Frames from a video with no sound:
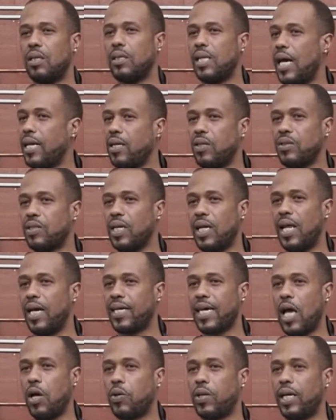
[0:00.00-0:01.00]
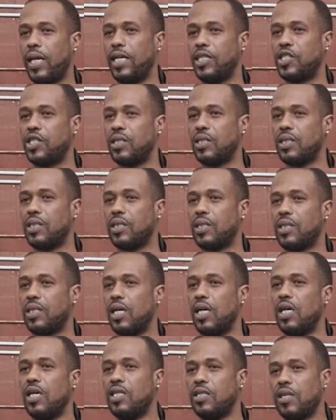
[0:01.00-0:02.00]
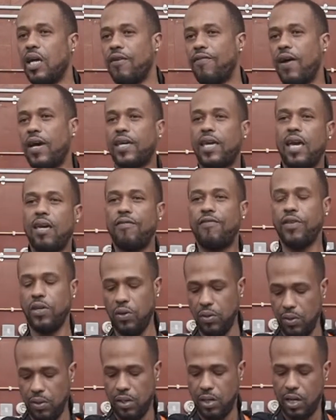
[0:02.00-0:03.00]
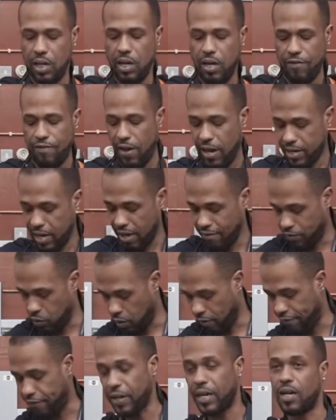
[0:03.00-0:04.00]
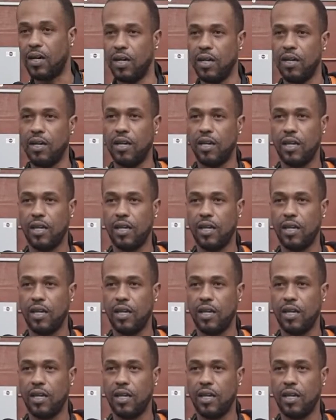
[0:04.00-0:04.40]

That don't sound like calculation. So if I gave you a figure,